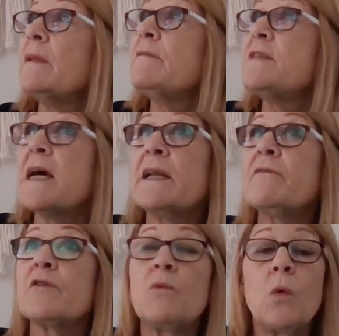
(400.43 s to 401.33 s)
down
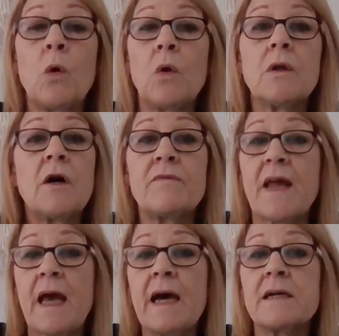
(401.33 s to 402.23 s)
every wall of the
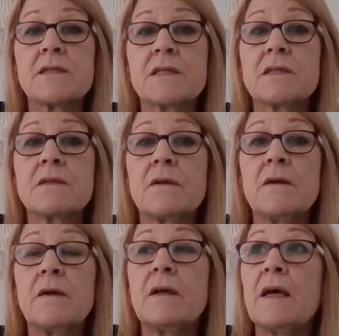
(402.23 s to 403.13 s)
house.
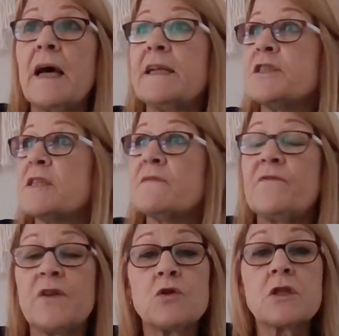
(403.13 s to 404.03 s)
And it just
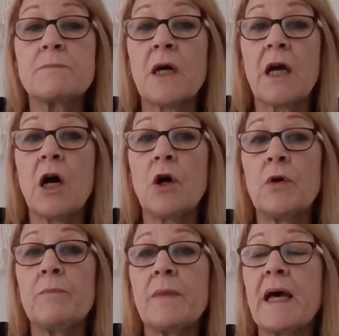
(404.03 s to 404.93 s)
fills my
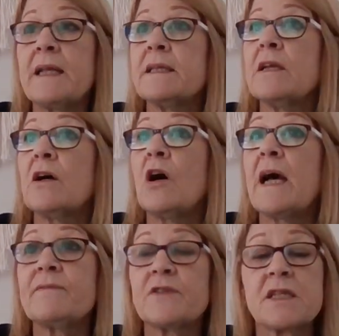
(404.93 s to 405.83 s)
home. And I
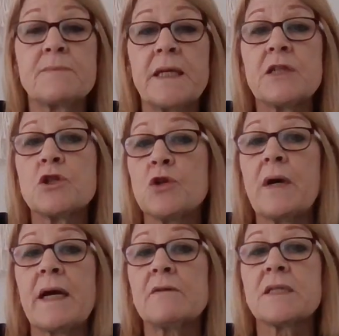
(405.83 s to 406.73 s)
have to spend 2
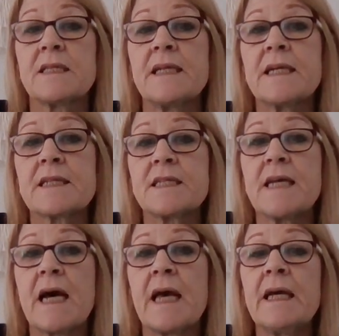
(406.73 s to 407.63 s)
hours the next
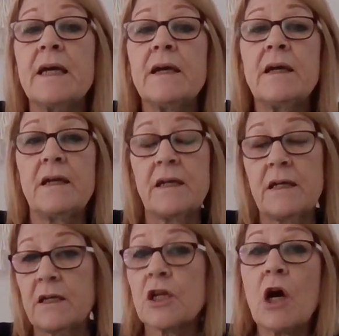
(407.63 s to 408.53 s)
day
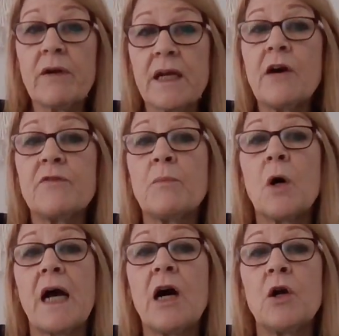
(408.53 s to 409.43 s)
going over
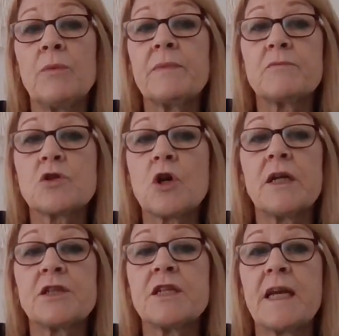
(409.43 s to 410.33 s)
my home,
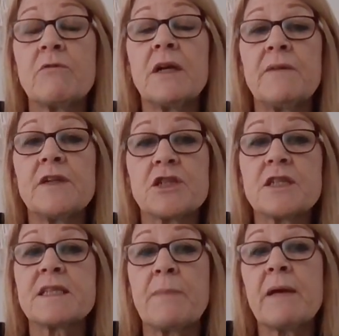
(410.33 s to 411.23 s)
trying to get rid of it
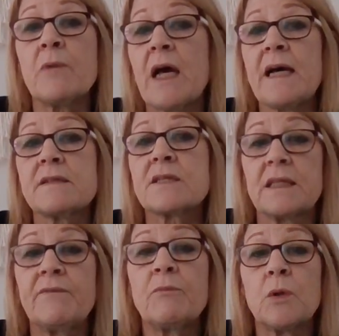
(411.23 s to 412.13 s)
just to make my house
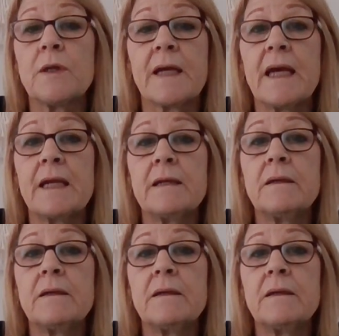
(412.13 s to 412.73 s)
livable again.